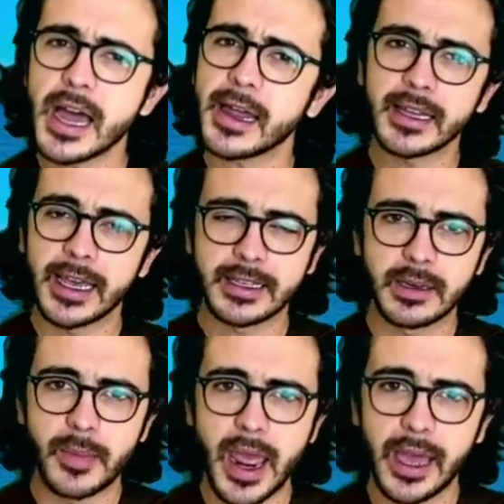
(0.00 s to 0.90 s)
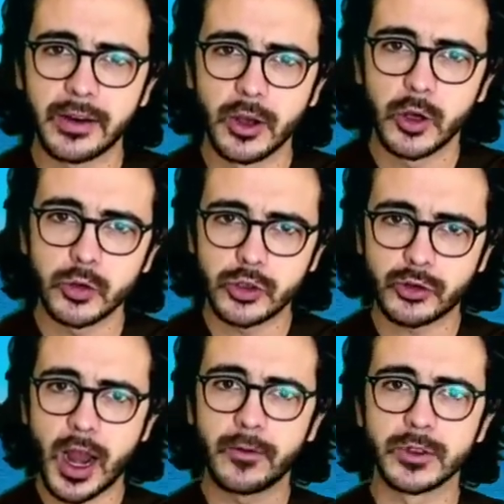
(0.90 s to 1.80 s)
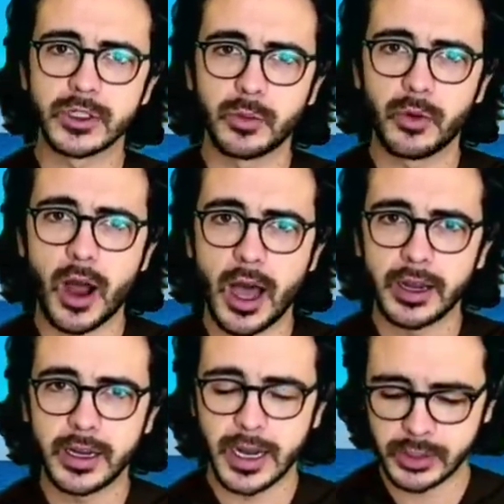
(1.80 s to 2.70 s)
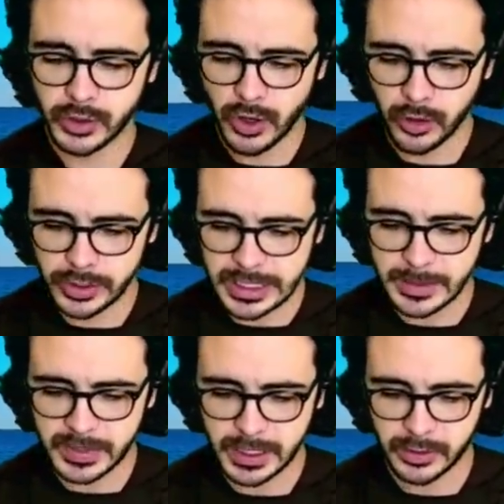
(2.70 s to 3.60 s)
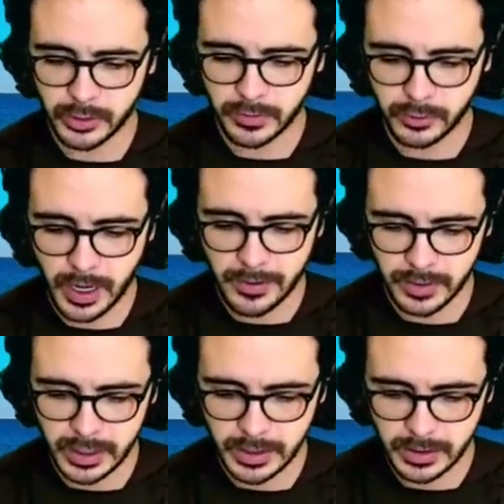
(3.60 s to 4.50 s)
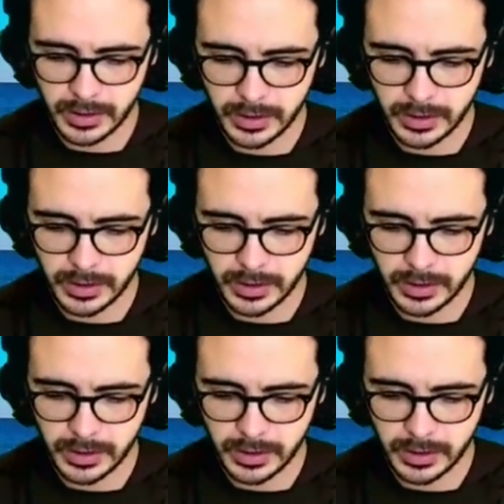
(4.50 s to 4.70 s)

not like the man who travels abroad and has no deep center of gravity.